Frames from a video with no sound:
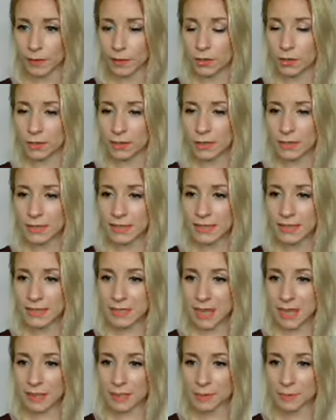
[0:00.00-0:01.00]
Using
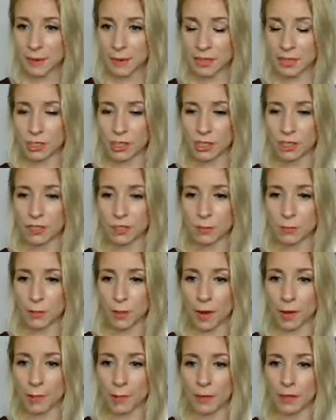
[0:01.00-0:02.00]
sex passion as a
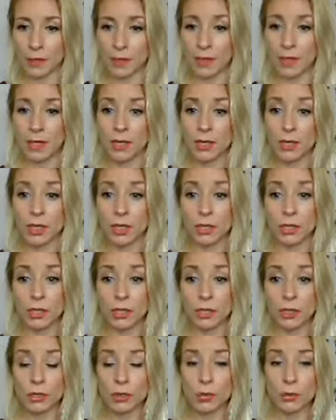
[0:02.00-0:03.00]
weapon. Can
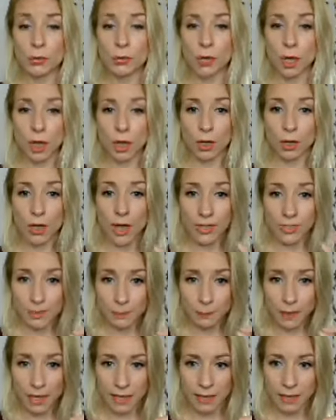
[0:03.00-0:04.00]
you g
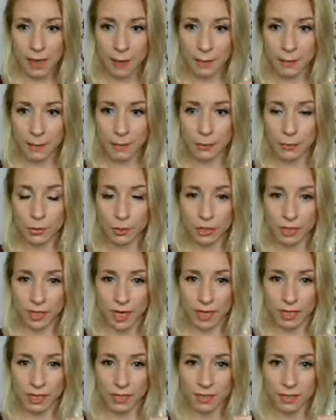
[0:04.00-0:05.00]
explain that a bit more,
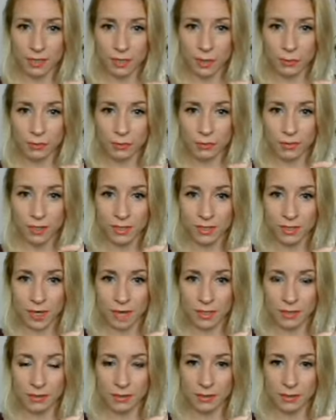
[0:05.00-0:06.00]
Jane? Because I don't
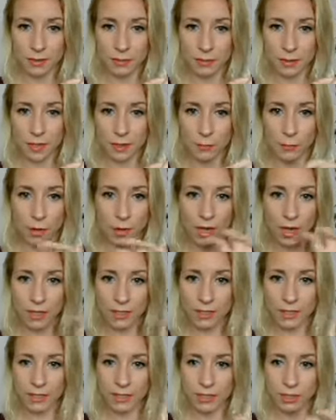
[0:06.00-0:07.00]
understand in what kind
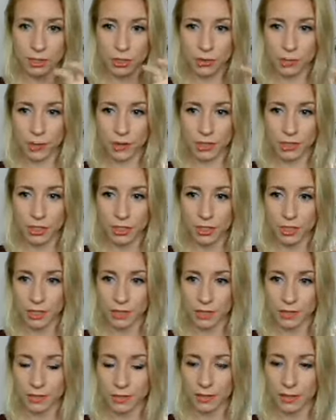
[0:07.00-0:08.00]
of
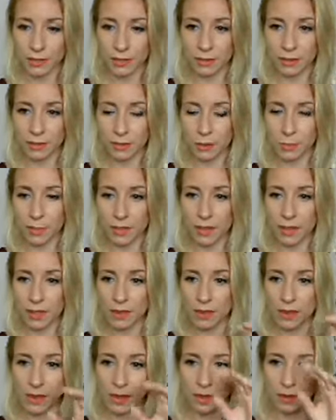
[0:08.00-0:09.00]
situation you mean
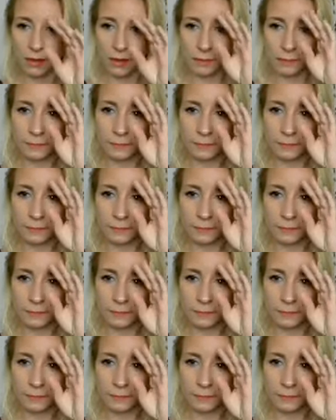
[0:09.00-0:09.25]
there.